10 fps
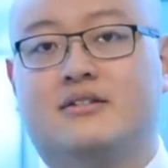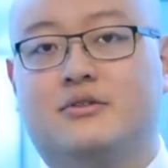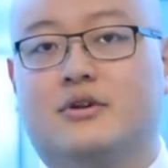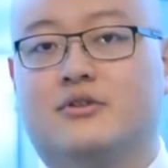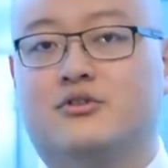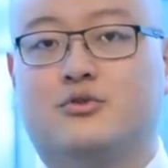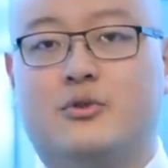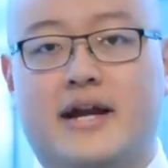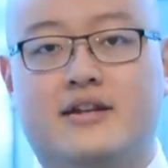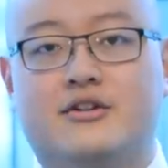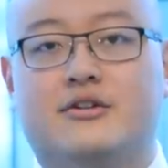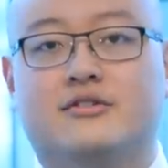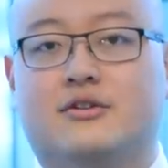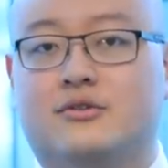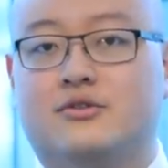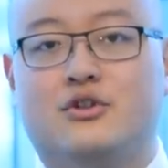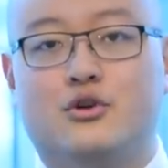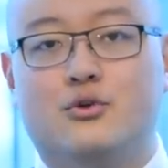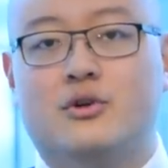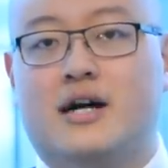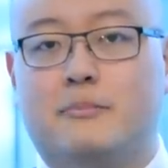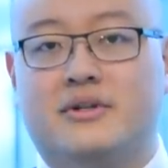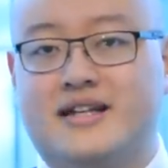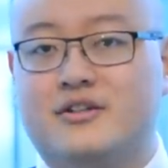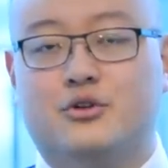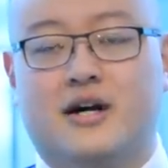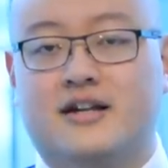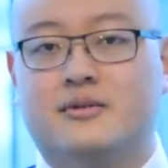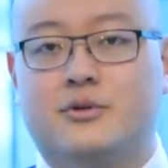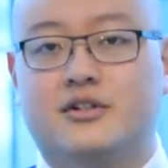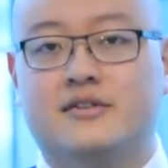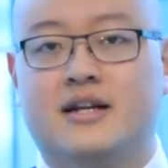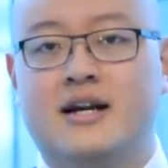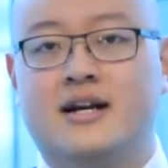to those strangers, those new potential customers